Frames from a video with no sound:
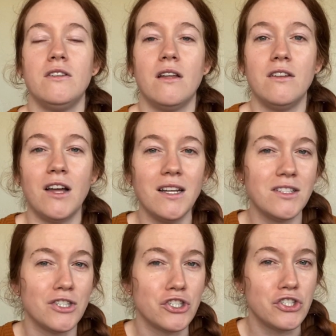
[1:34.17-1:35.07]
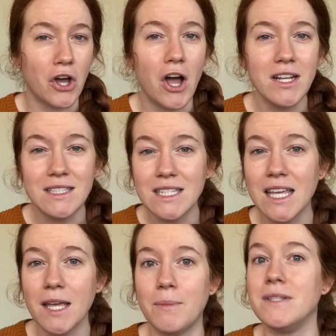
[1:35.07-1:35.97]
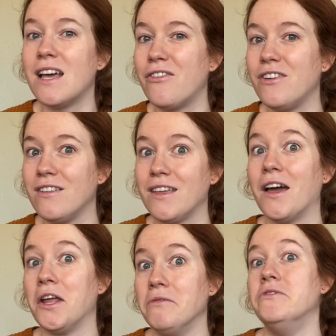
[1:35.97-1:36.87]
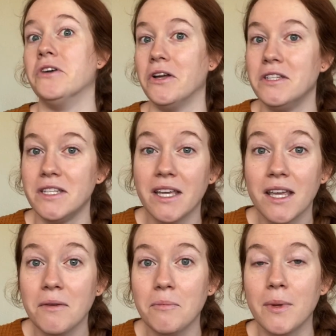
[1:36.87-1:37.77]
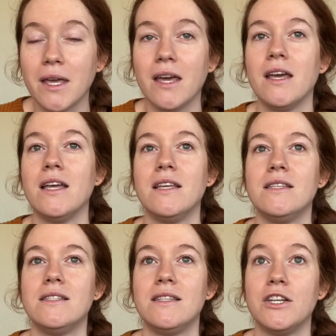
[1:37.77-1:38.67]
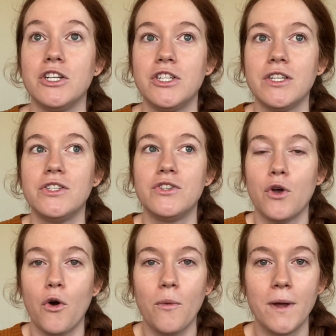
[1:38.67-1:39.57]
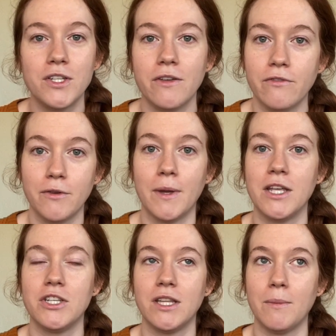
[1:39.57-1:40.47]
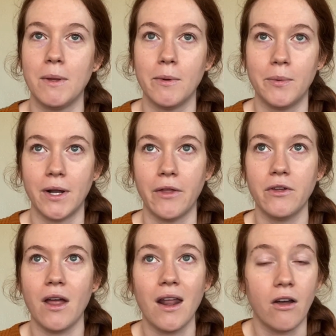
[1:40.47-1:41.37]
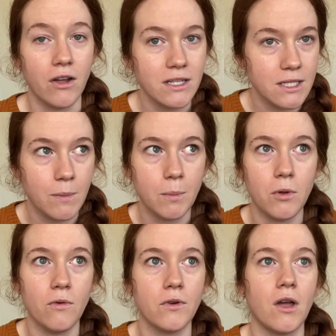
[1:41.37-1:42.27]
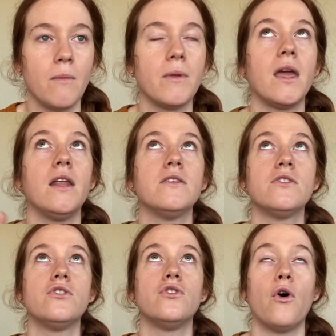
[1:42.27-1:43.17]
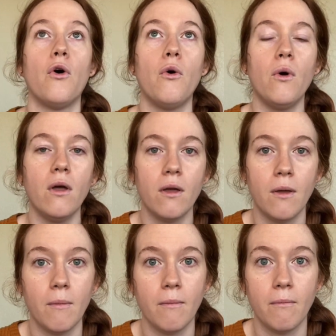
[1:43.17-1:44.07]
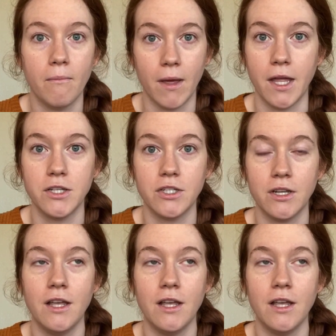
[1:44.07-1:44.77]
not daunting, but definitely kind of daunting because there's just so much information that people put out there, and honestly people overcomplicate it so much.